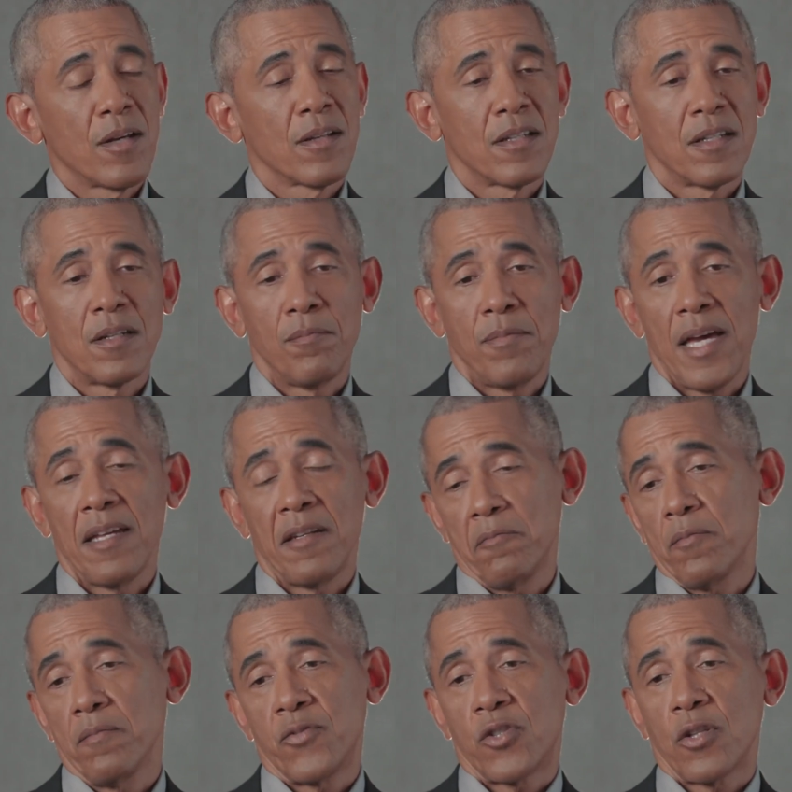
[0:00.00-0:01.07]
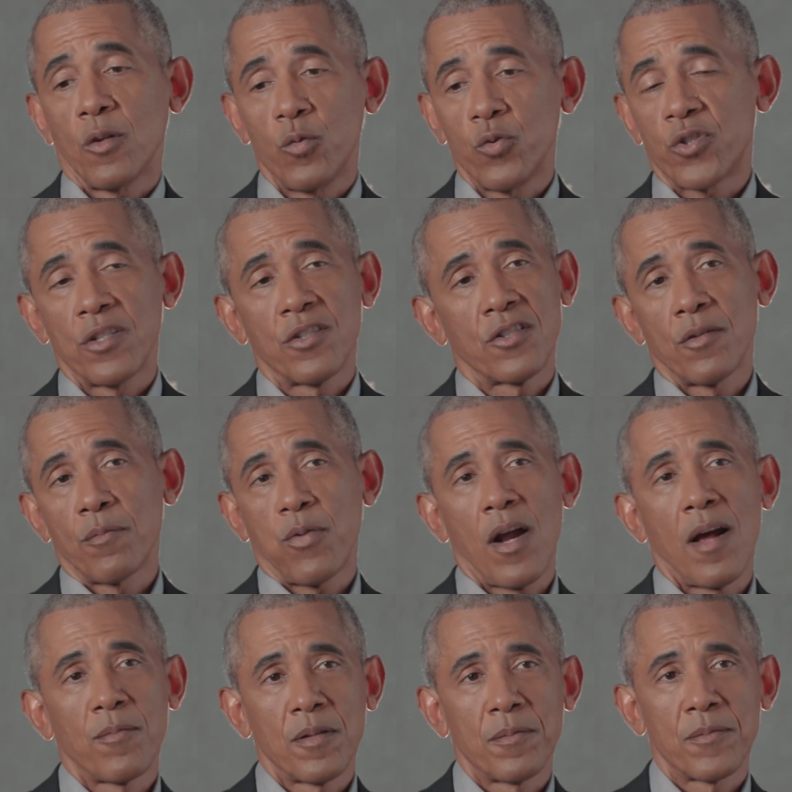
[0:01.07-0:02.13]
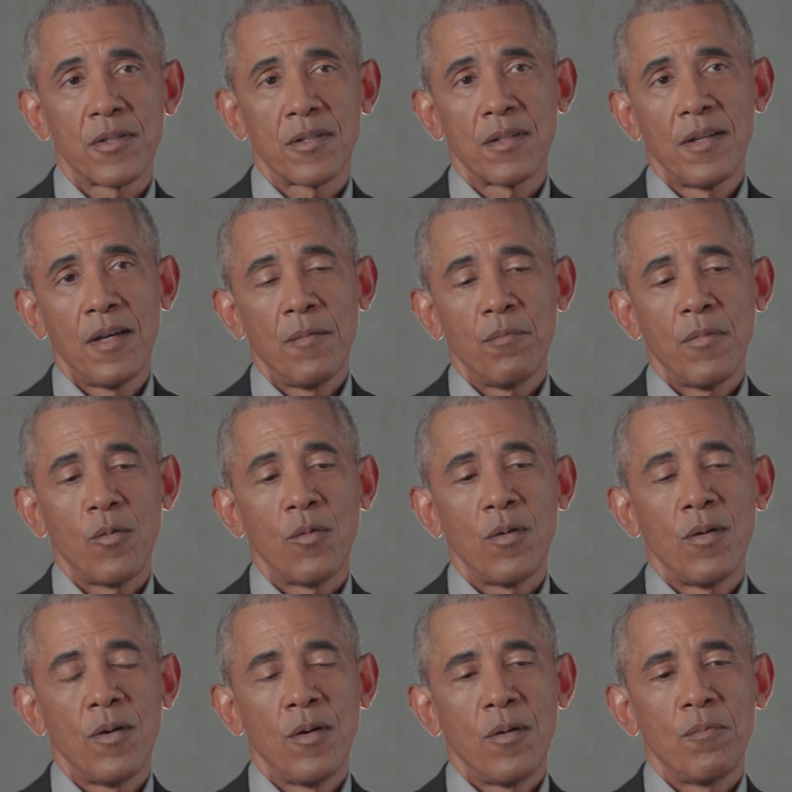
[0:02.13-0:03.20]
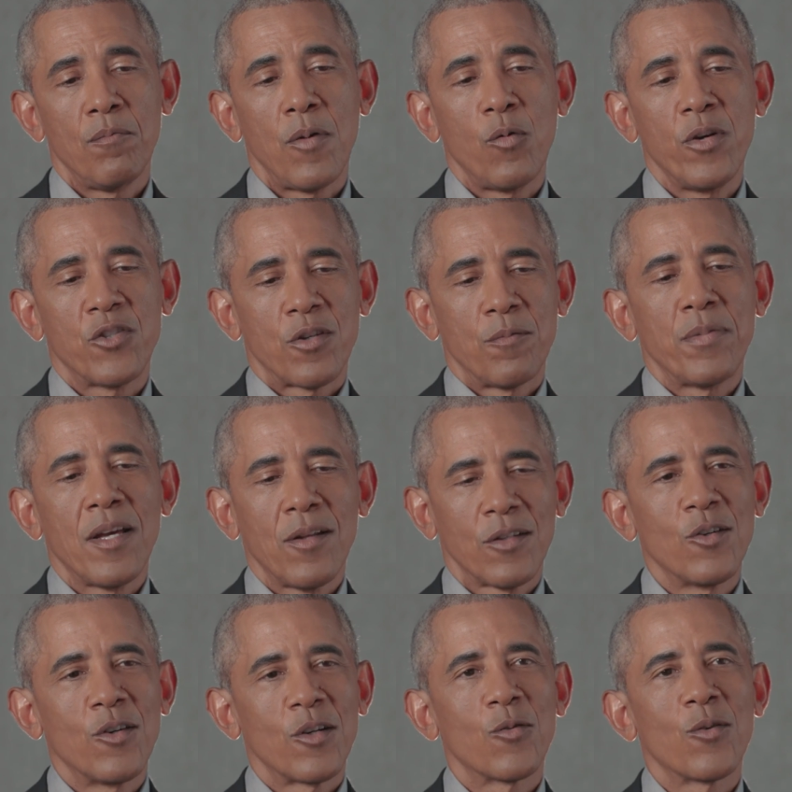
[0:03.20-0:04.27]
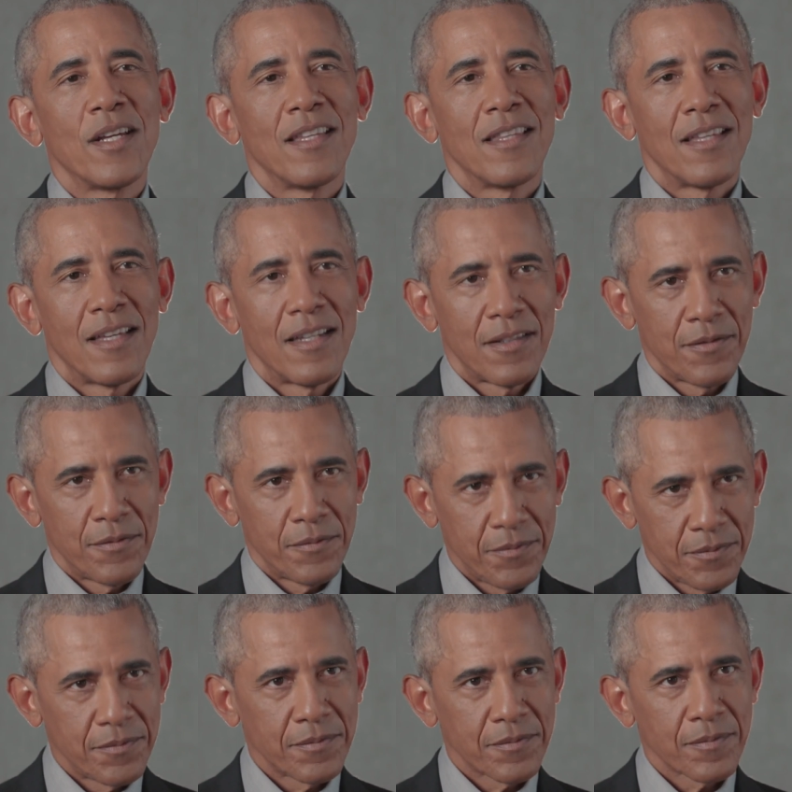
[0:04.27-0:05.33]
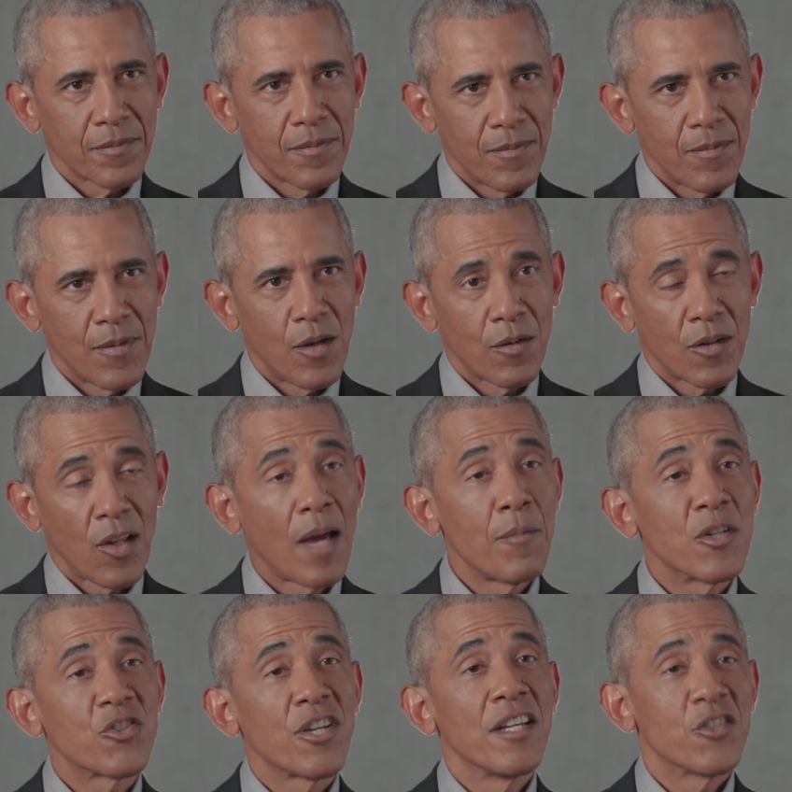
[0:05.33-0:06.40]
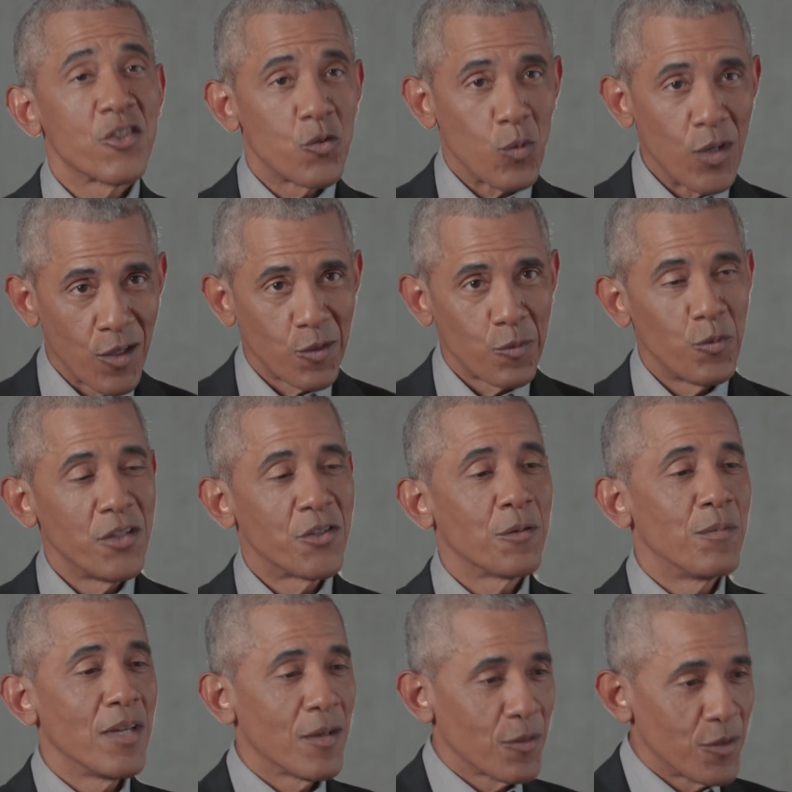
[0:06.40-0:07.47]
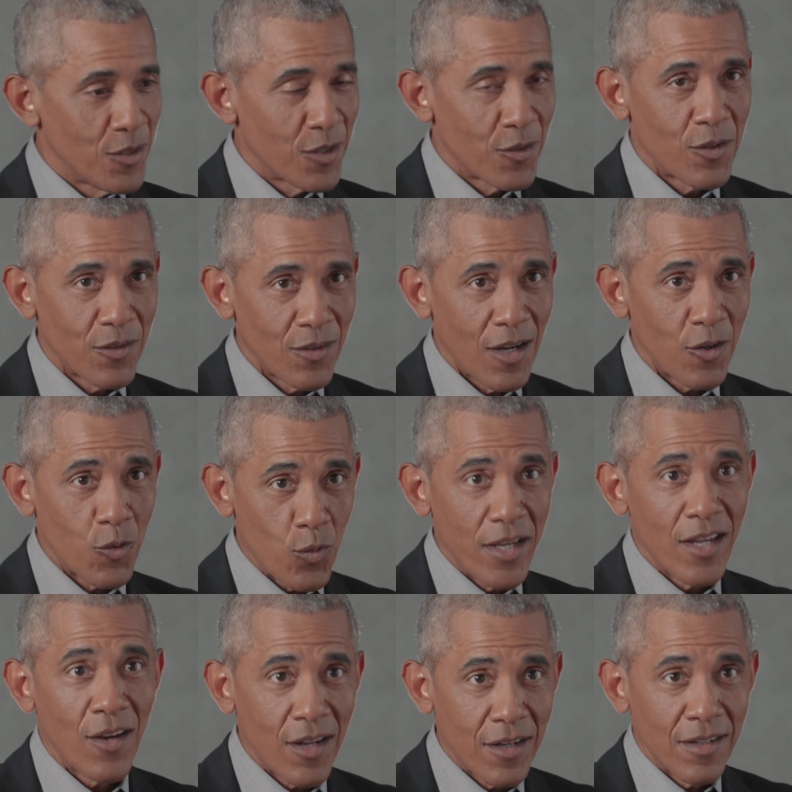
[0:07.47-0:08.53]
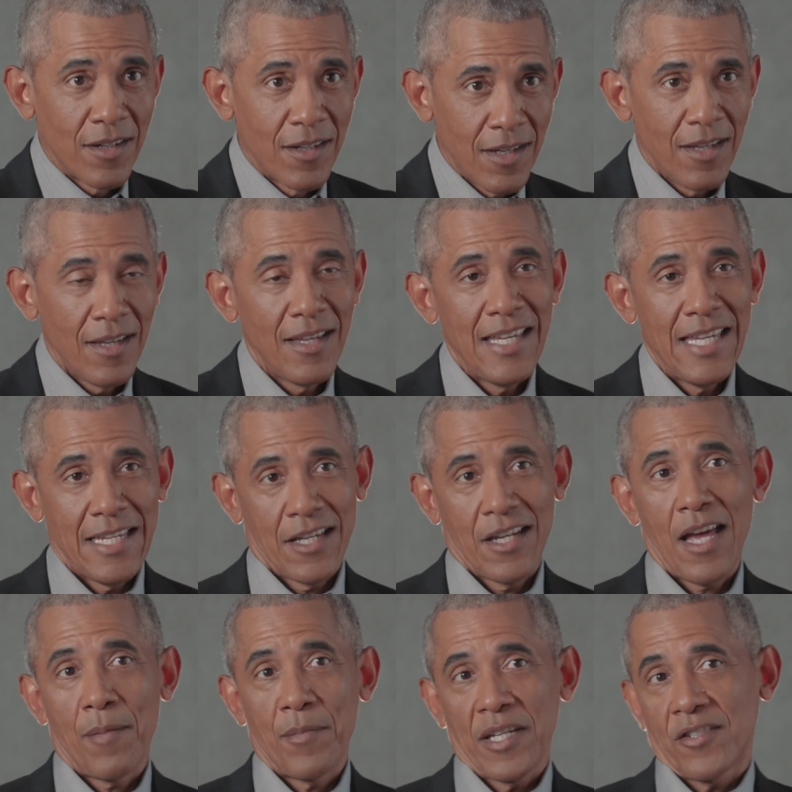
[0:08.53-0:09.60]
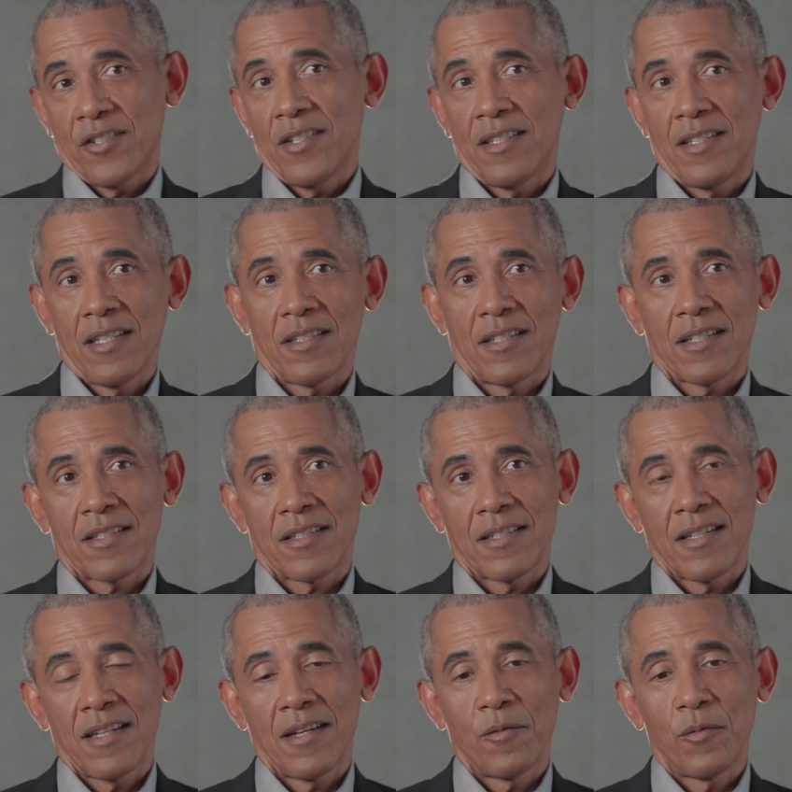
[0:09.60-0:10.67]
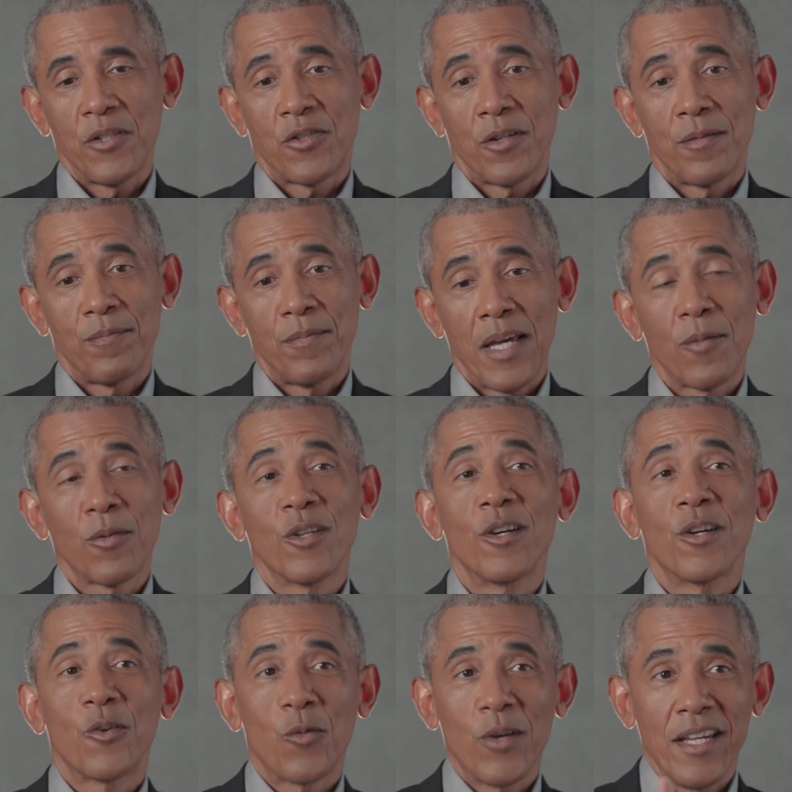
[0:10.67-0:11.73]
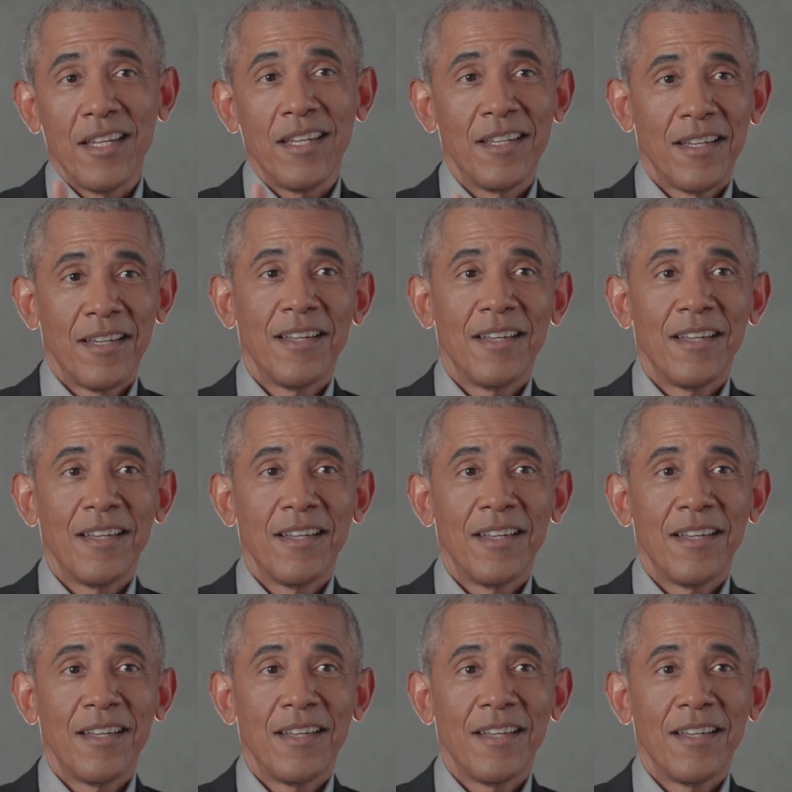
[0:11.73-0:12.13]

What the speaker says: able to debate solutions to problems, but we should be able to agree that climate change is real. We should be able to agree on economic statistics. We should be able to agree